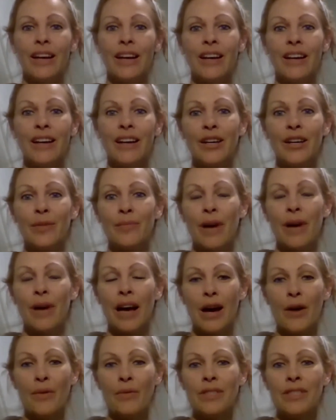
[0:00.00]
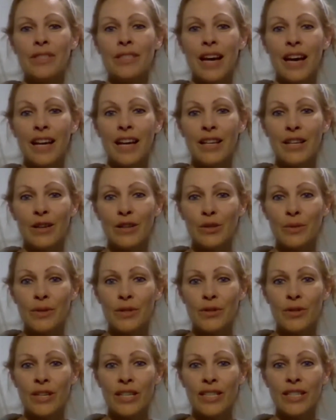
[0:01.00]
I was diagnosed
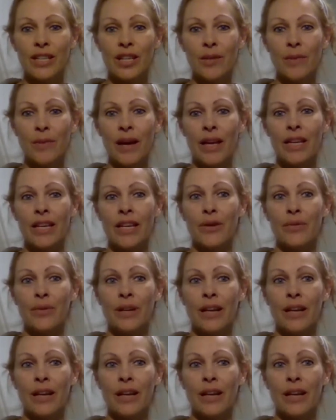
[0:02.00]
with trichotillomania